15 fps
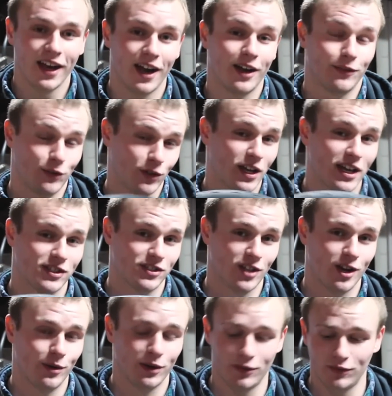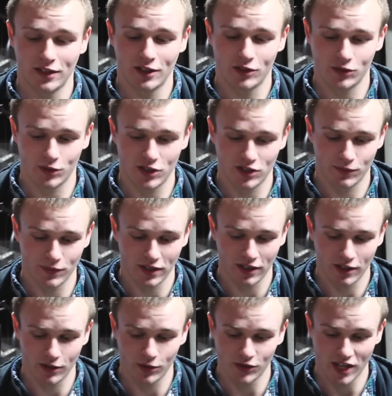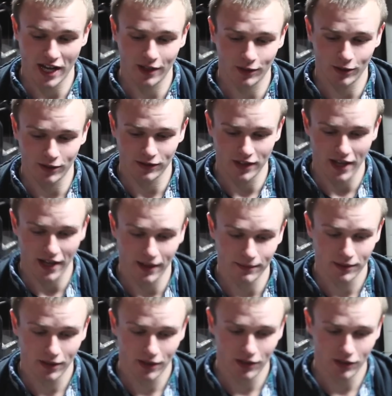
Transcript: If you guys saw one of Needle's recent videos, I learned that